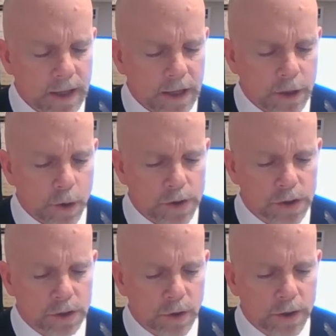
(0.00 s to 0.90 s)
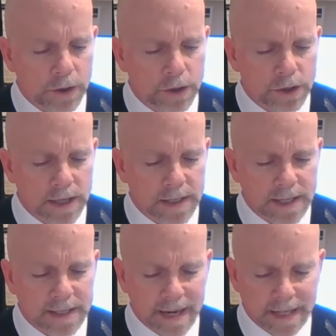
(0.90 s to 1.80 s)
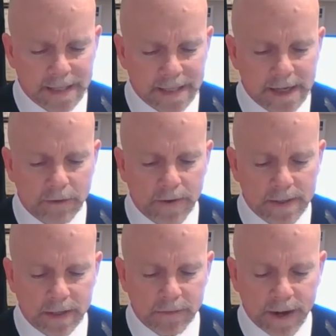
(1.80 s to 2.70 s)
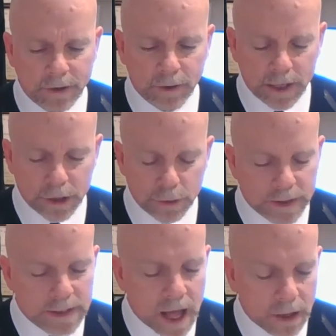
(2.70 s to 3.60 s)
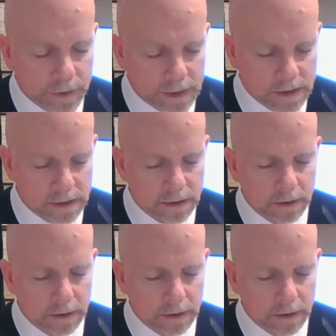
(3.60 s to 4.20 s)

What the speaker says: The authors suggest that sex itself has an effect on injury tolerance.